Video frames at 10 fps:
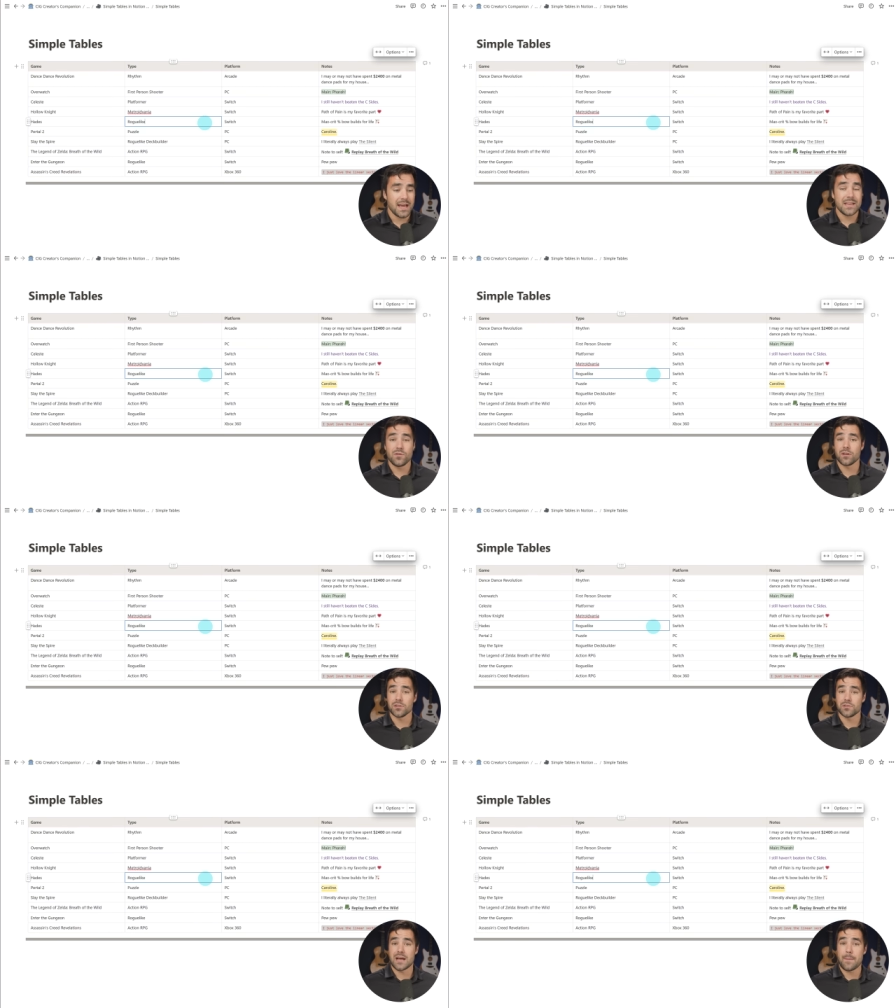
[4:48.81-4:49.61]
and you can
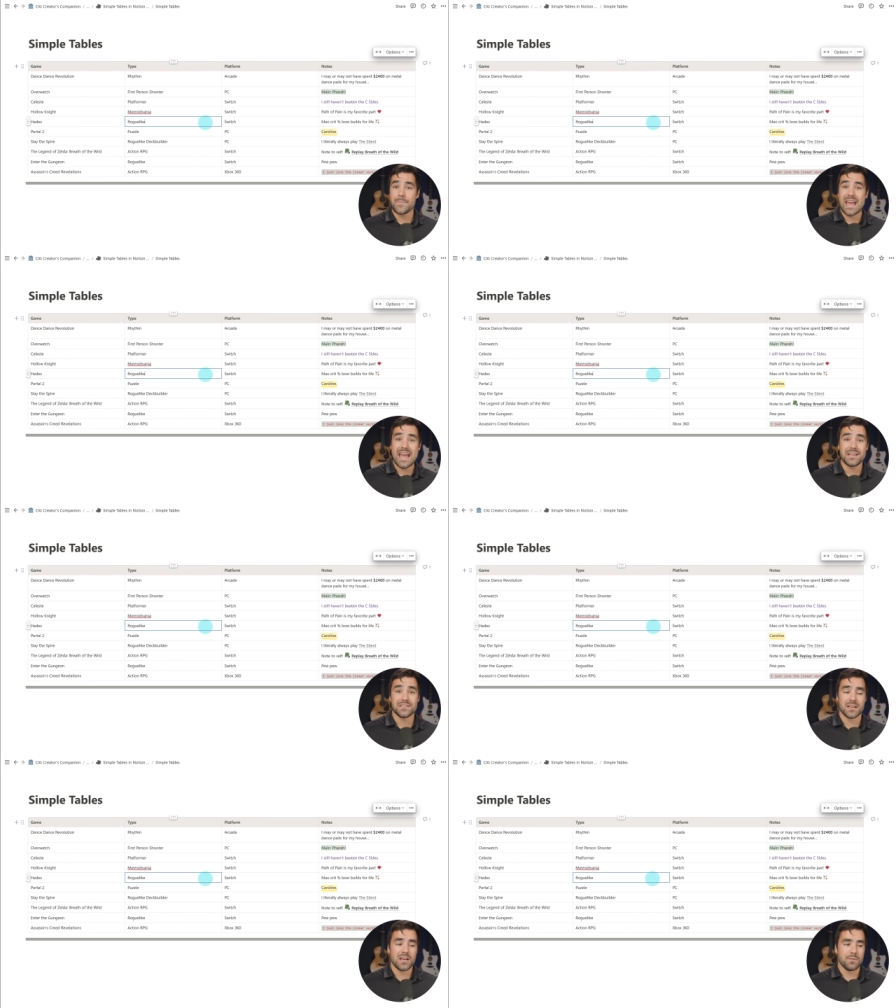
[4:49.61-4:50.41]
also not
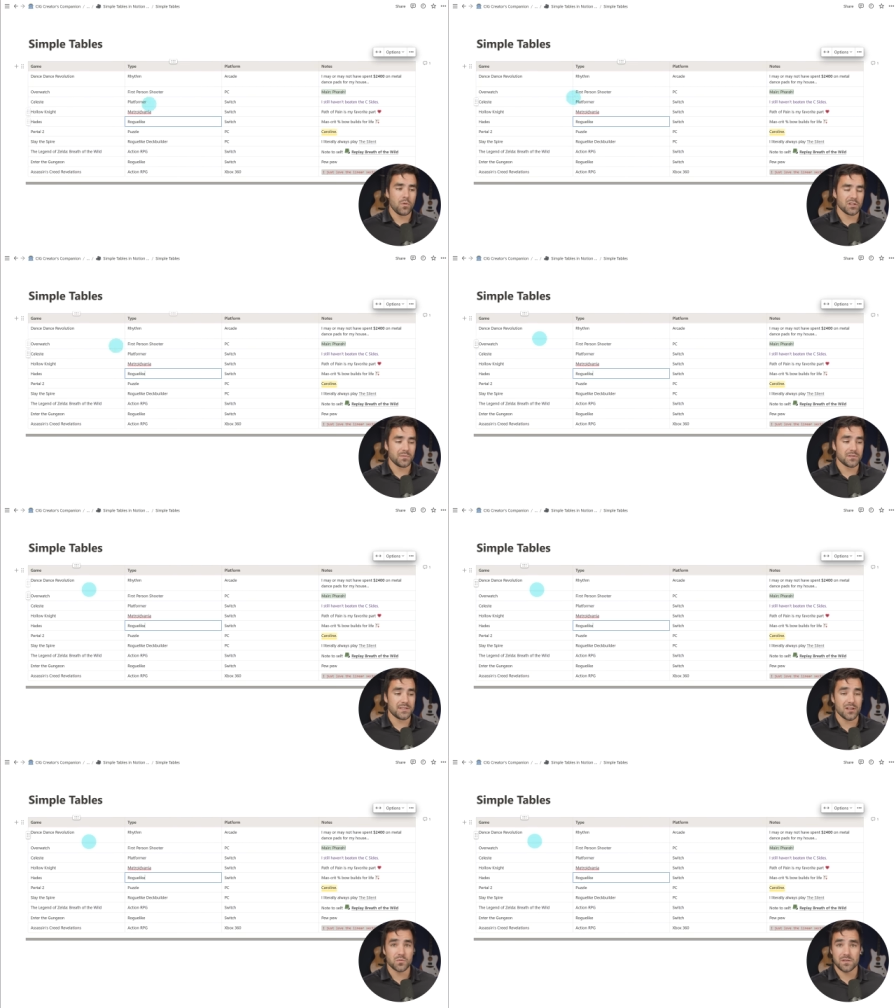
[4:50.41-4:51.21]
paste multiple
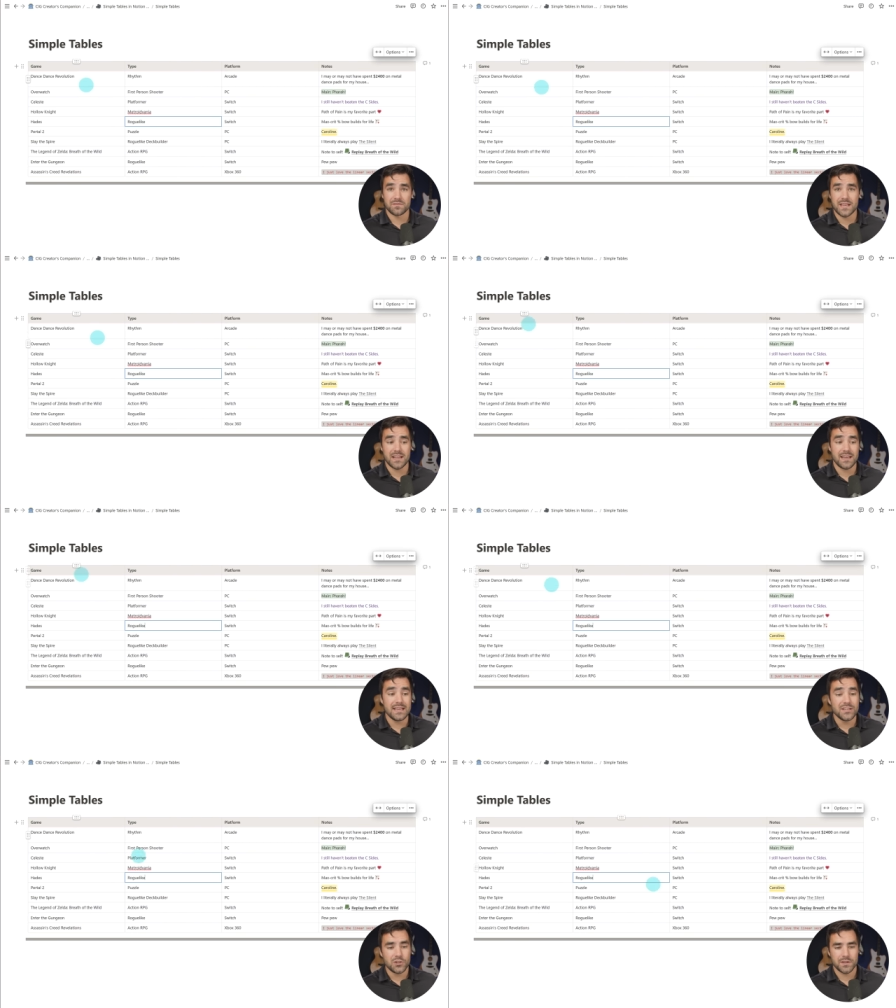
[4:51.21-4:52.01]
cells worth of data
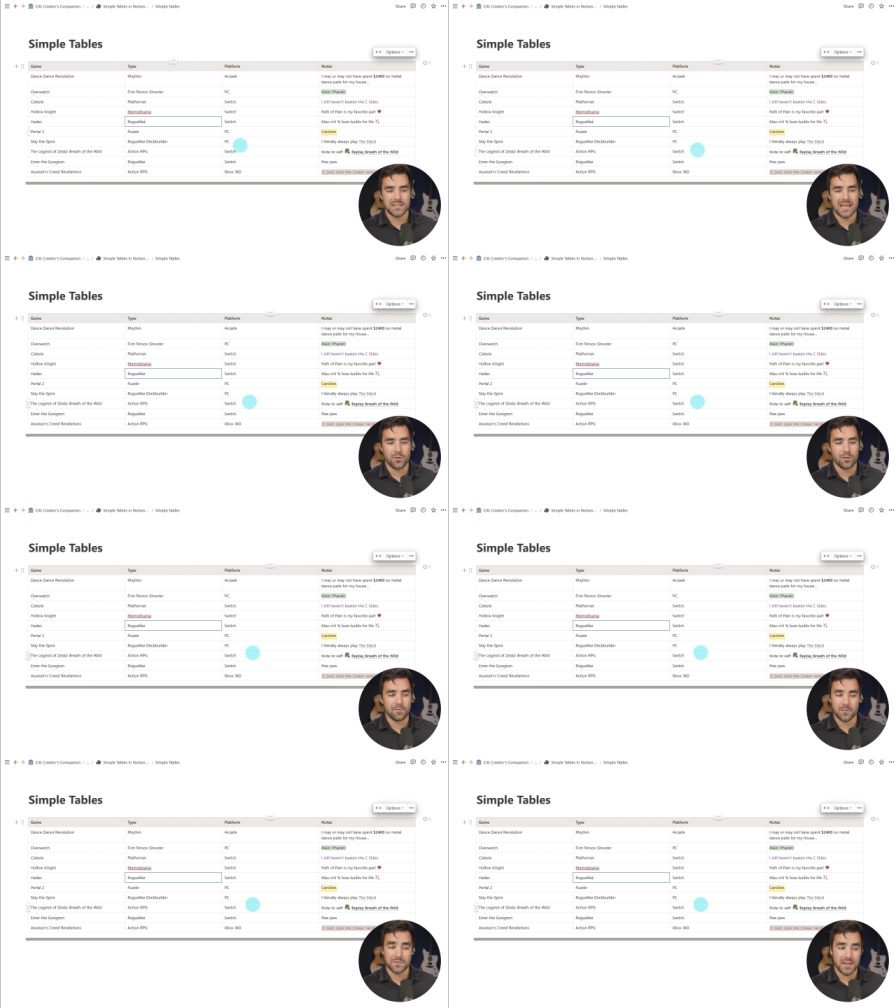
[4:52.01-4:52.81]
into a table
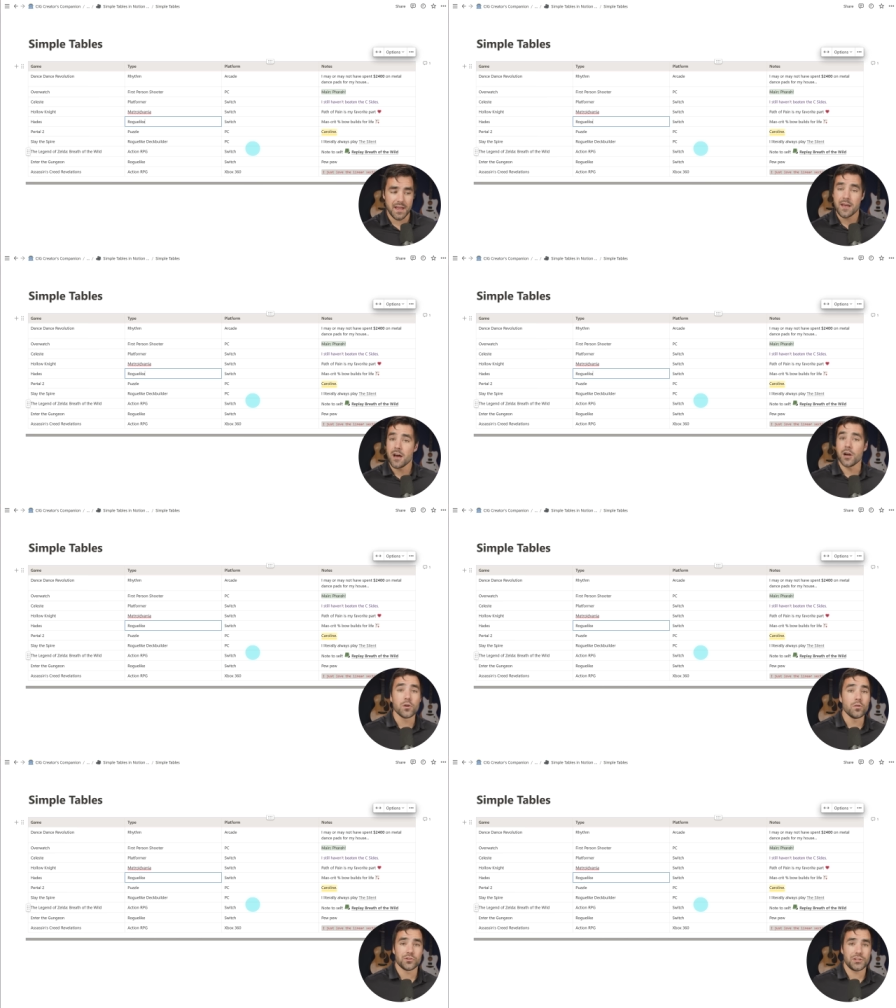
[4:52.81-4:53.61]
from, say, say a
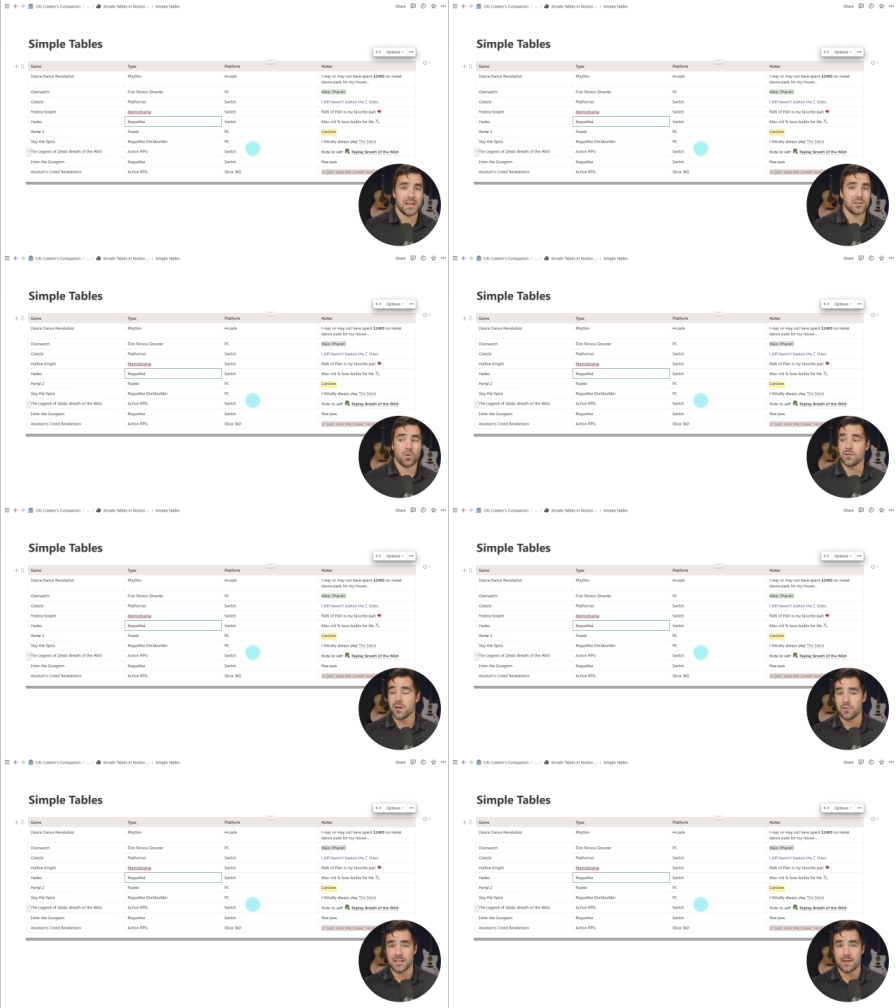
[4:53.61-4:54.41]
Google Sheet or
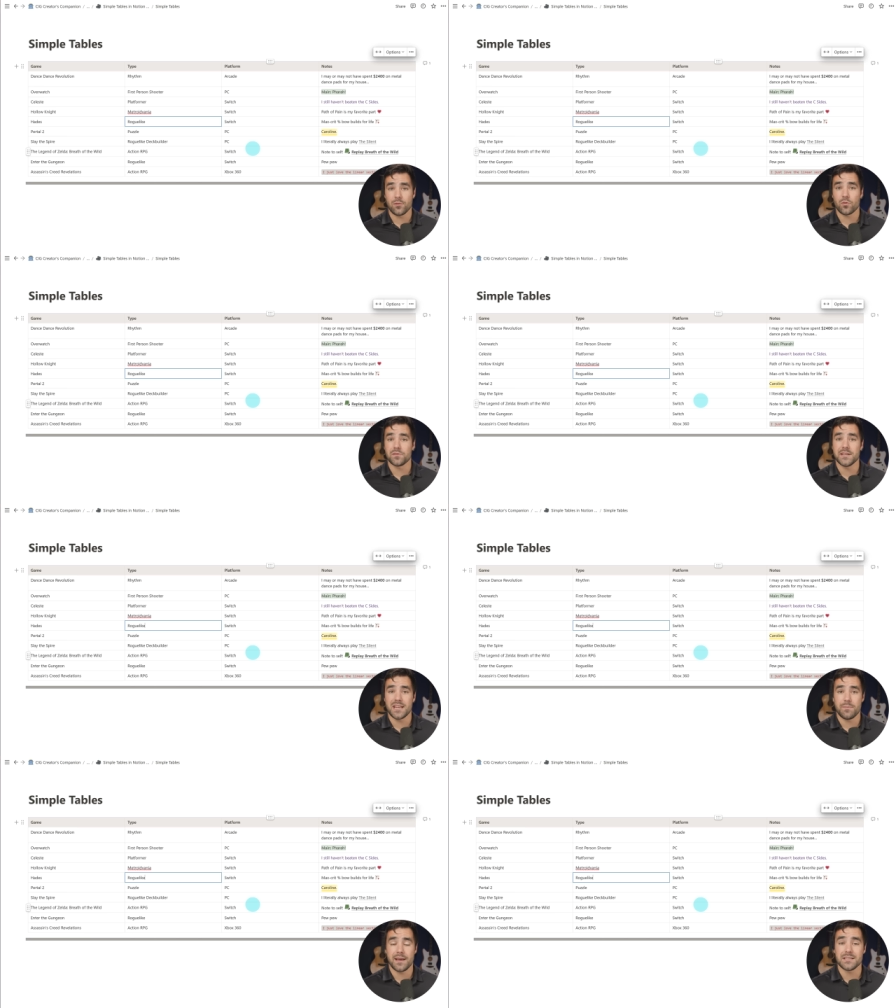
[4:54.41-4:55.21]
another table or
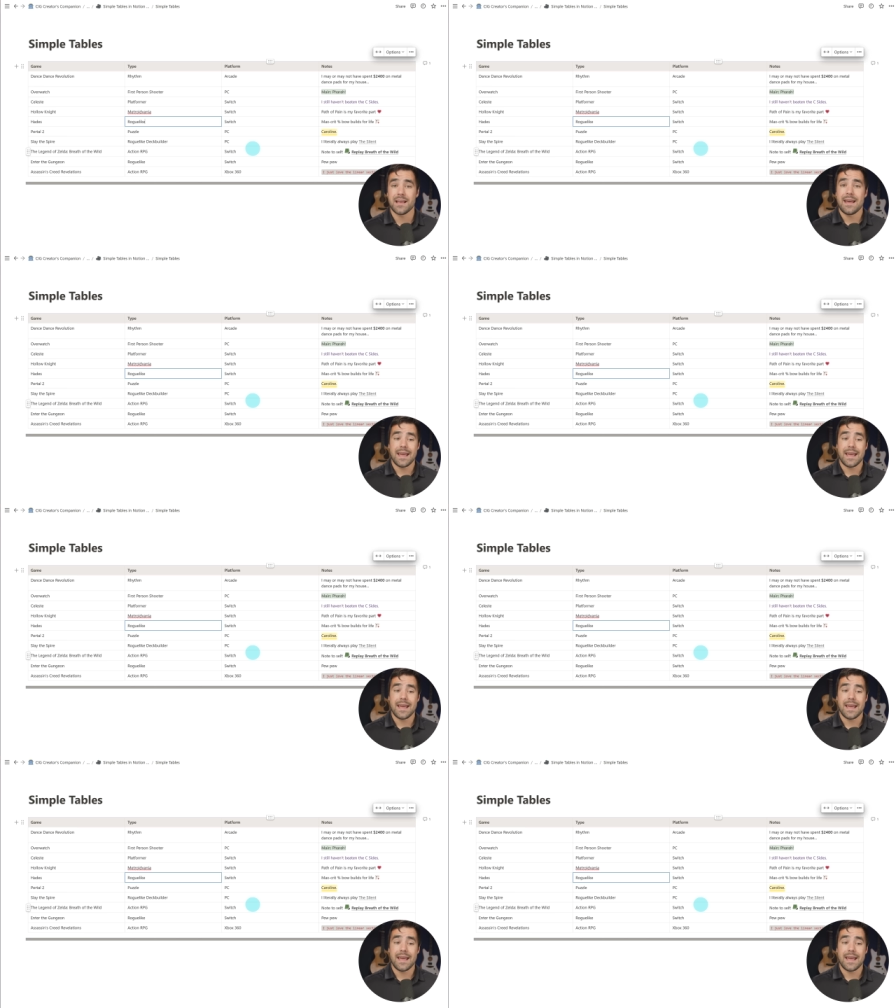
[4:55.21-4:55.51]
database,